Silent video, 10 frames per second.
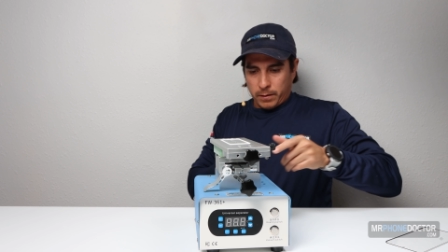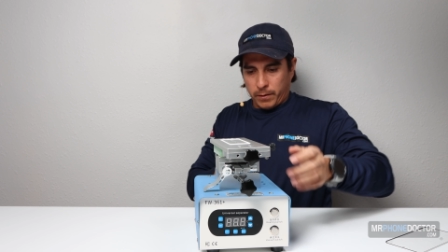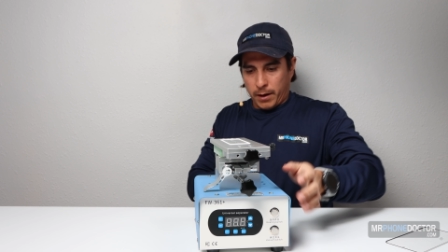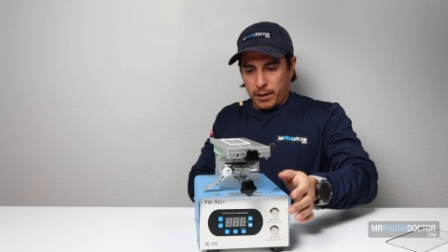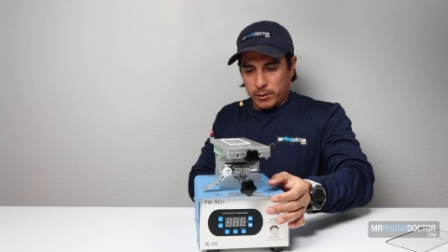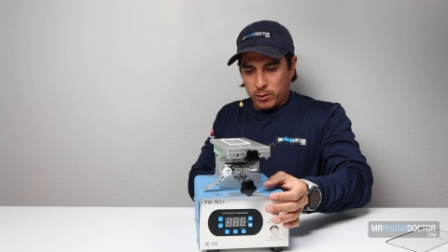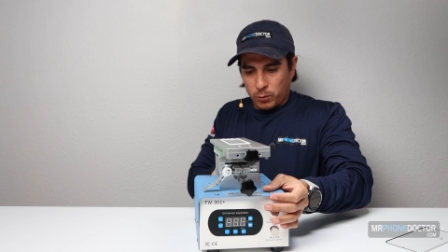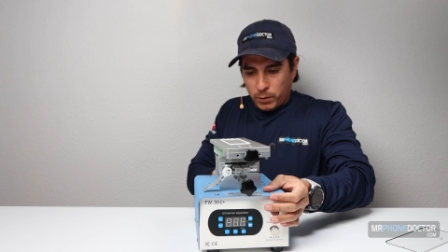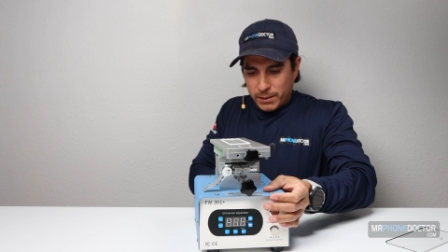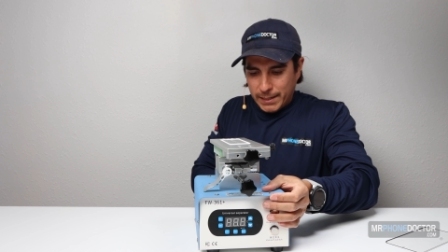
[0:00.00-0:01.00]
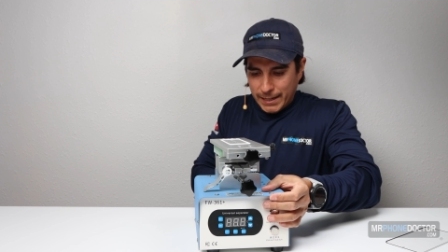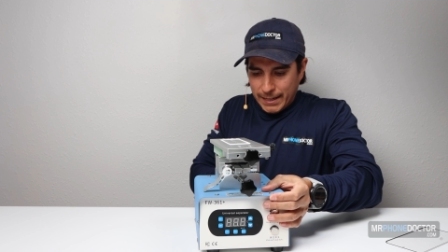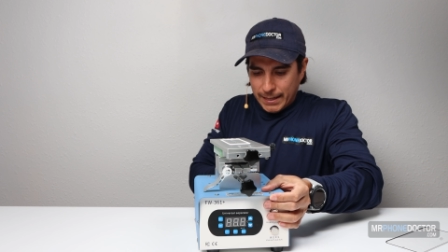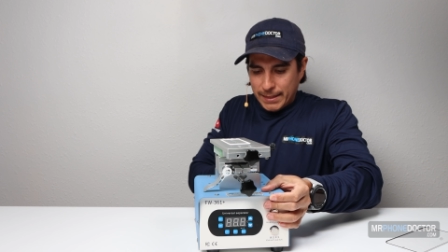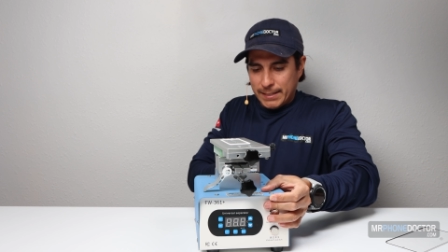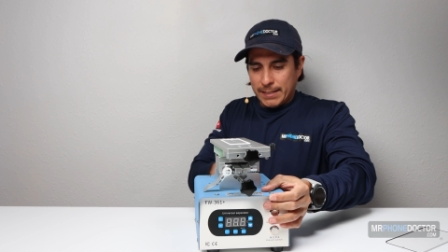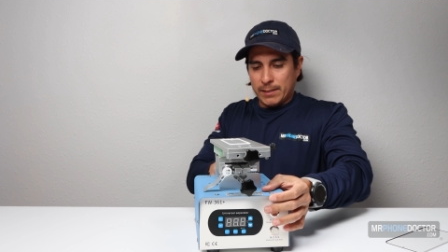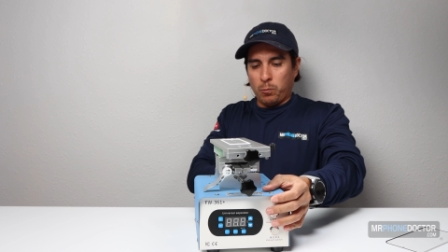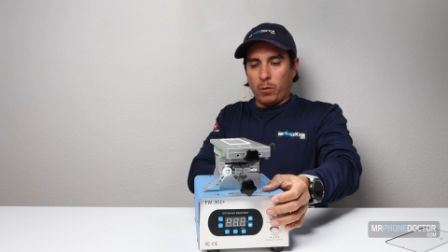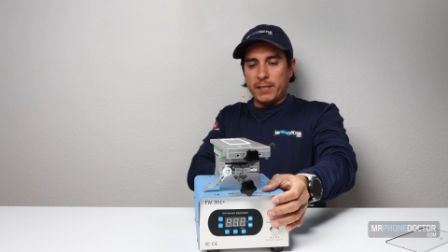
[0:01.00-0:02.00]
All right, so once again, this
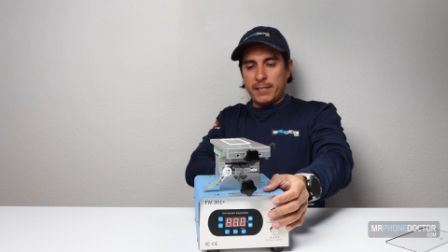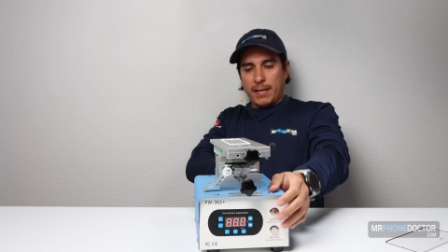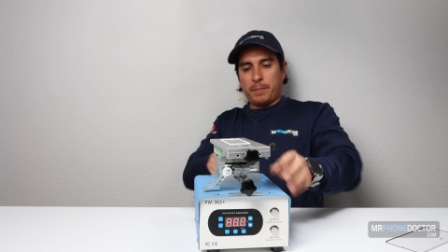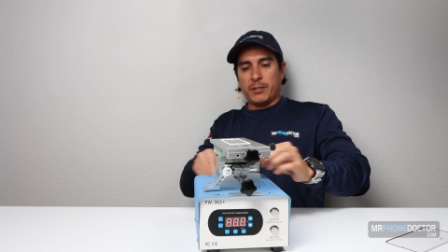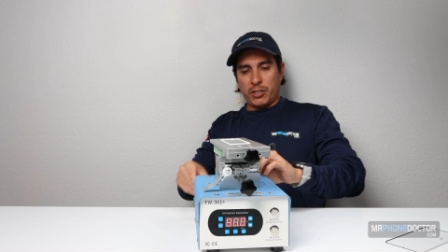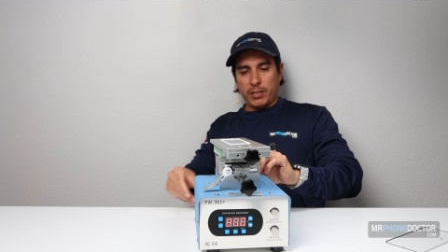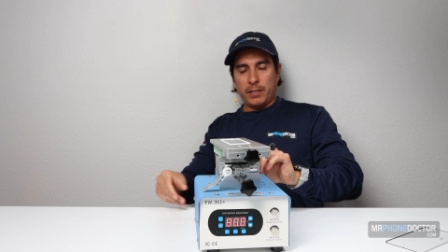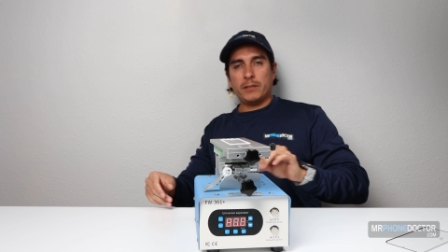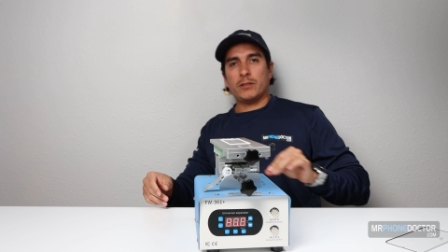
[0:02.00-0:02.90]
is a 110 machine,